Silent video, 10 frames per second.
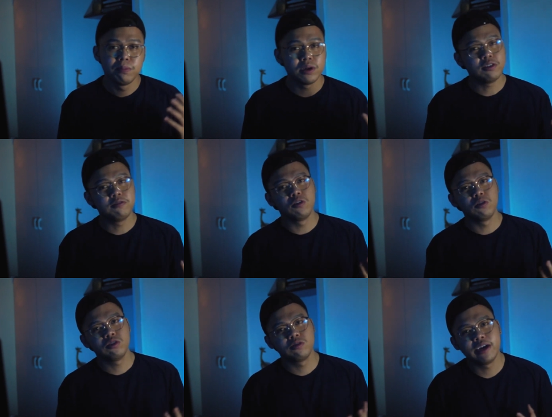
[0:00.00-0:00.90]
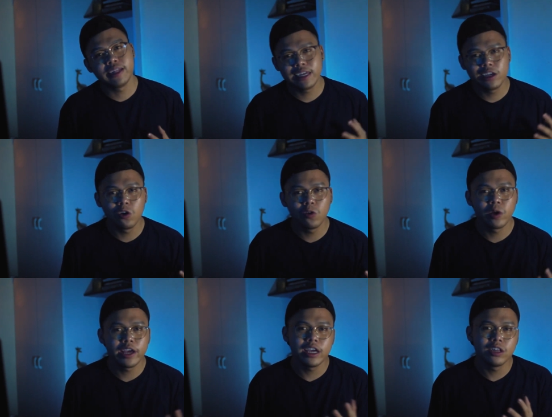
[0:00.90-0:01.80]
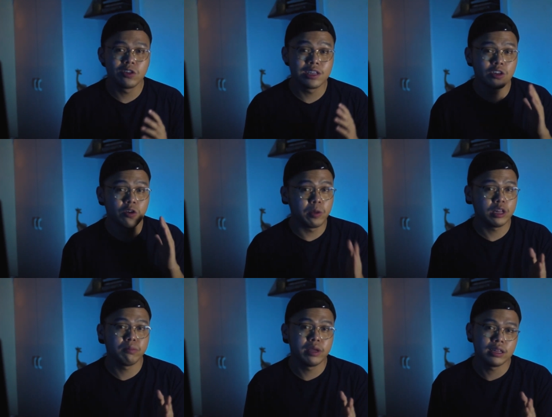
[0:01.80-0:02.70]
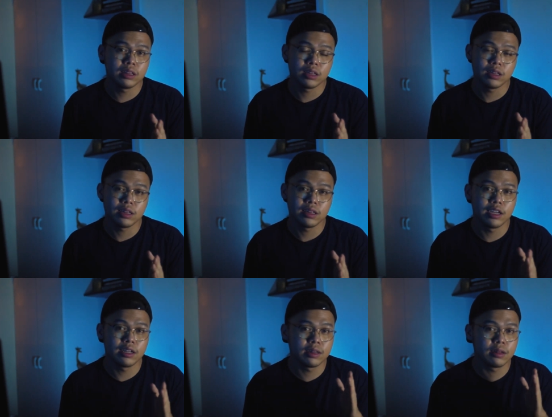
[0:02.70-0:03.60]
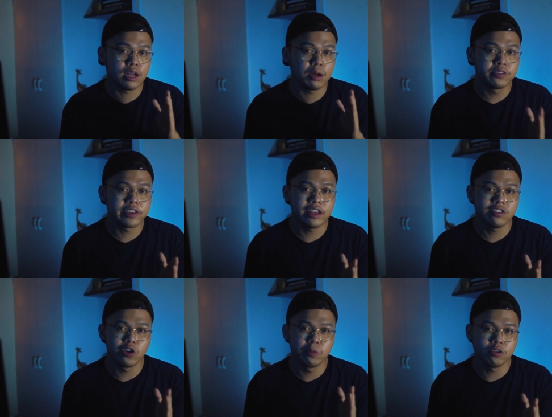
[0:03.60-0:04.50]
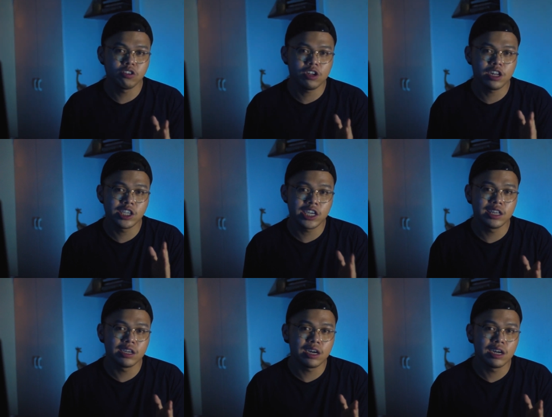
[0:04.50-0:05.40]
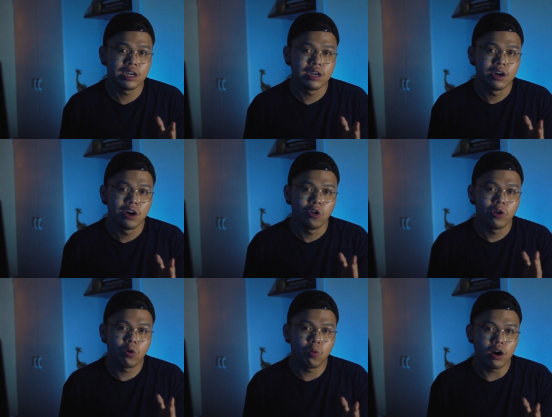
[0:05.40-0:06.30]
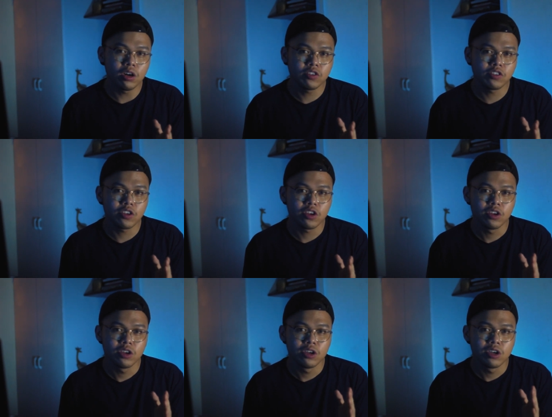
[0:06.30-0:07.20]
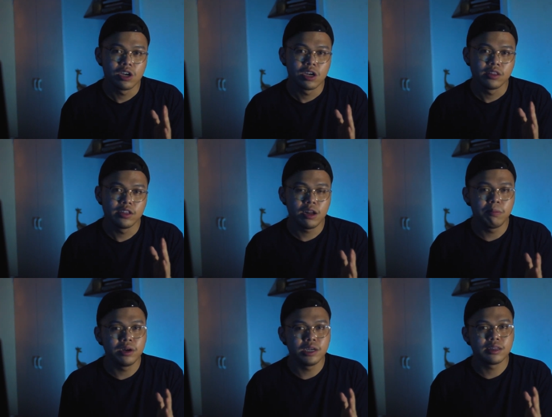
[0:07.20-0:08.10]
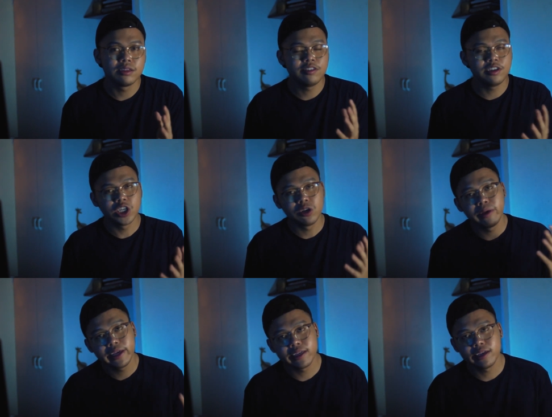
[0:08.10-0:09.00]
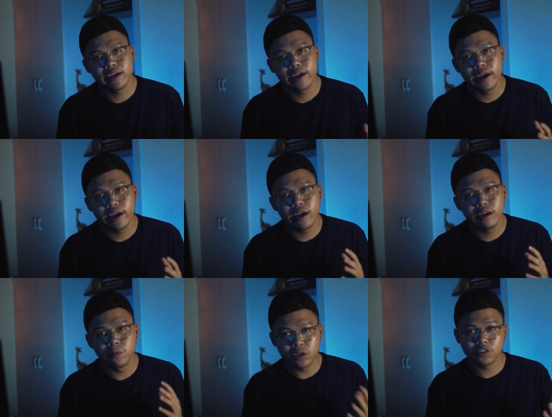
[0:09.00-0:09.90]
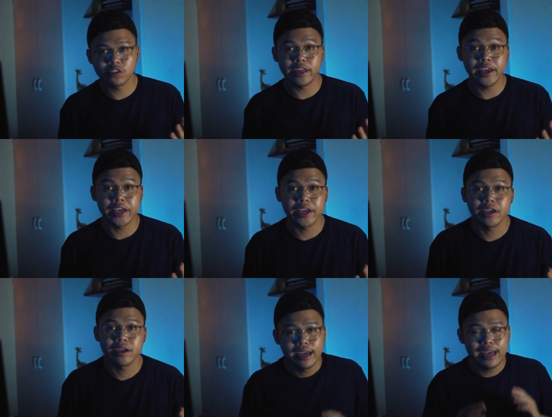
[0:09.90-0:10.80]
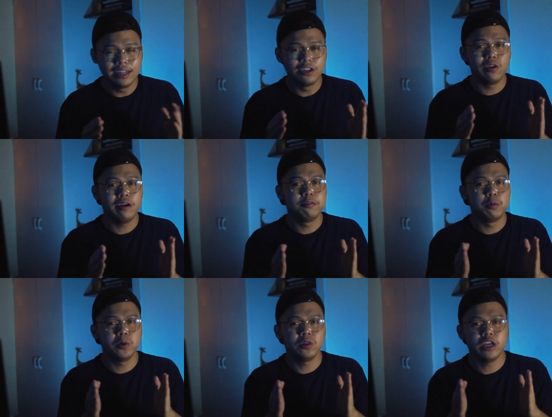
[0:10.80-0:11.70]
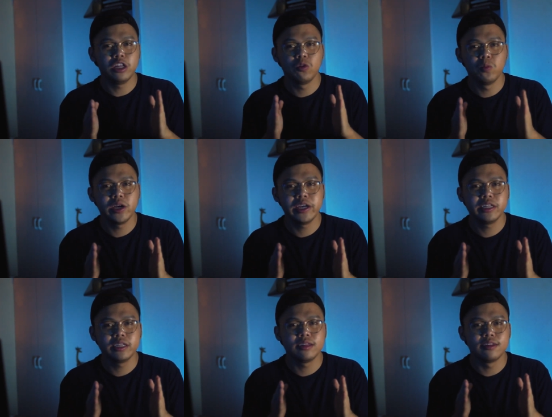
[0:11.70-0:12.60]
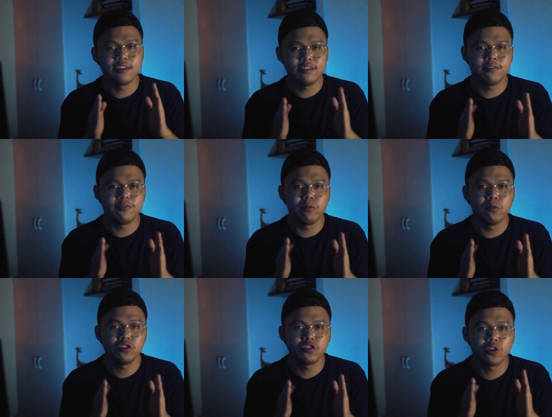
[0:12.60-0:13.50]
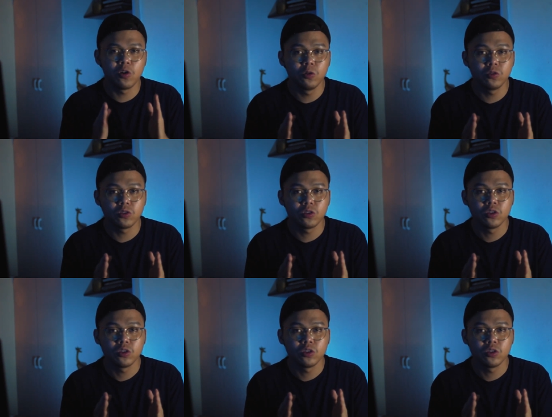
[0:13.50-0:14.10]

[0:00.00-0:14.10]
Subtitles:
But of course, finding your way into that commitment that upscales your personal agenda requires deliberate decision making and risk taking. And you have to put into mind this famous quote